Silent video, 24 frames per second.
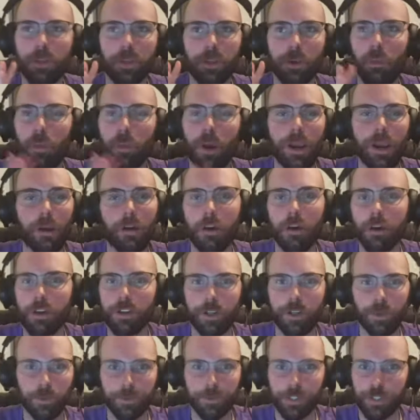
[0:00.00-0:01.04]
Where are
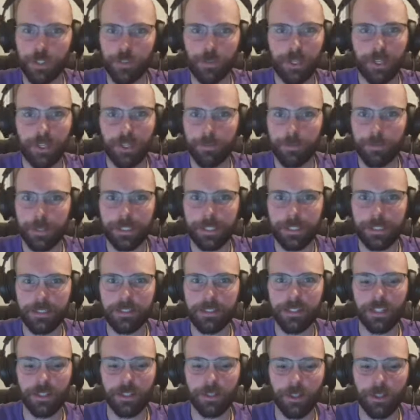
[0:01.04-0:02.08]
you on the training balance
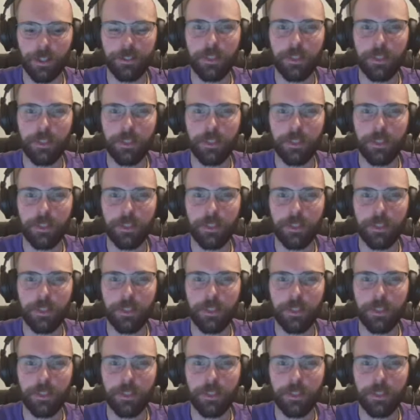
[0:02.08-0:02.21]
scale?